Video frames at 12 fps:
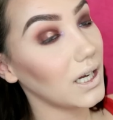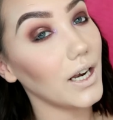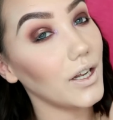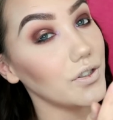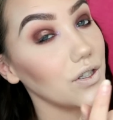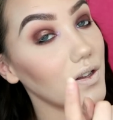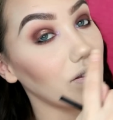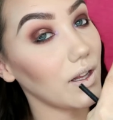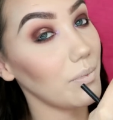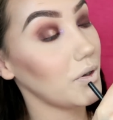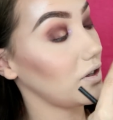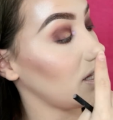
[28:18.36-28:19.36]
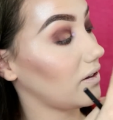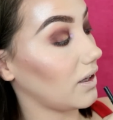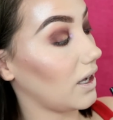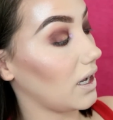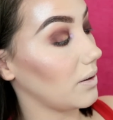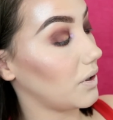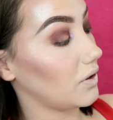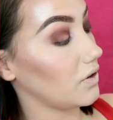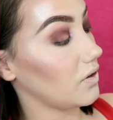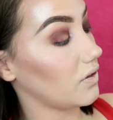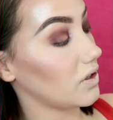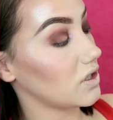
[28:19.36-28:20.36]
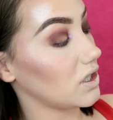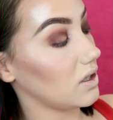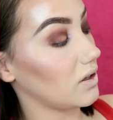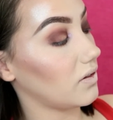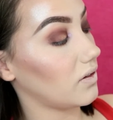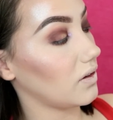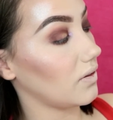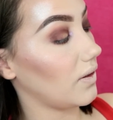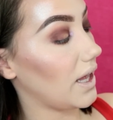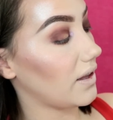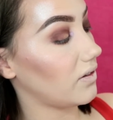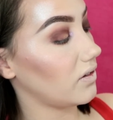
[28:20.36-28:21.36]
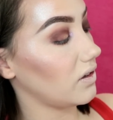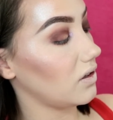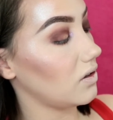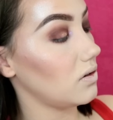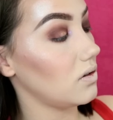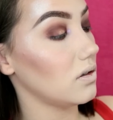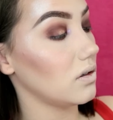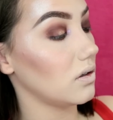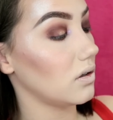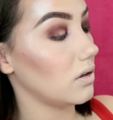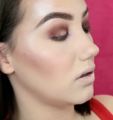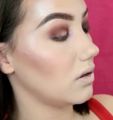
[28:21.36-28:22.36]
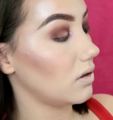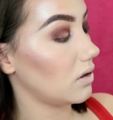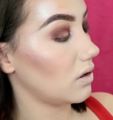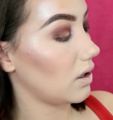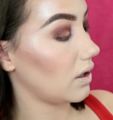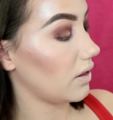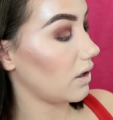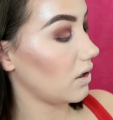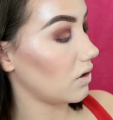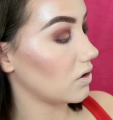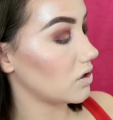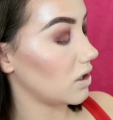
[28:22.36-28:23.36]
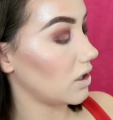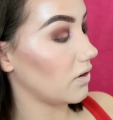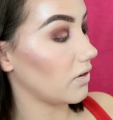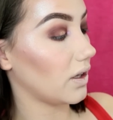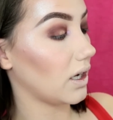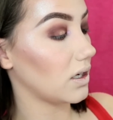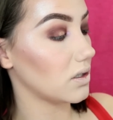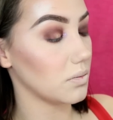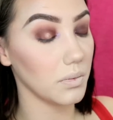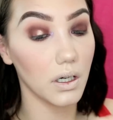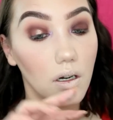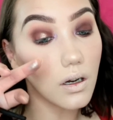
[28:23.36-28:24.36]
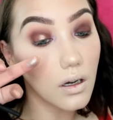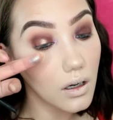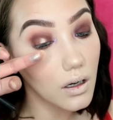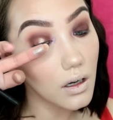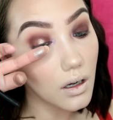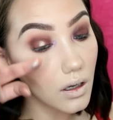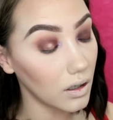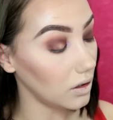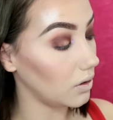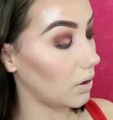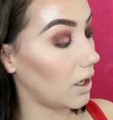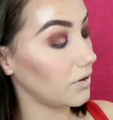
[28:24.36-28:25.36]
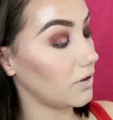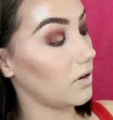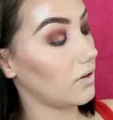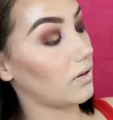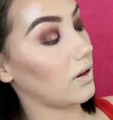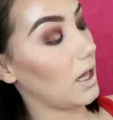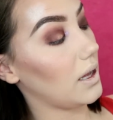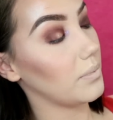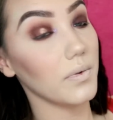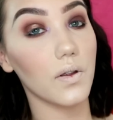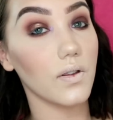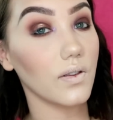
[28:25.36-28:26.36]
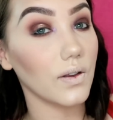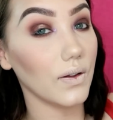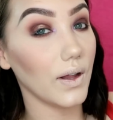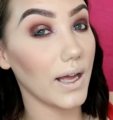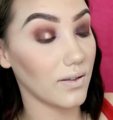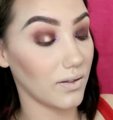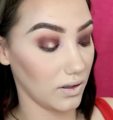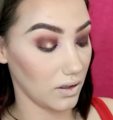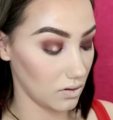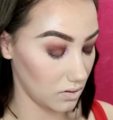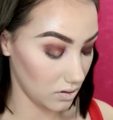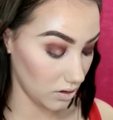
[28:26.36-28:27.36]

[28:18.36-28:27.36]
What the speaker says: And I'll do the same on this eye, but I'll use the shade Celestial, I think, or should I use Cashmere? No, I'll use Celestial.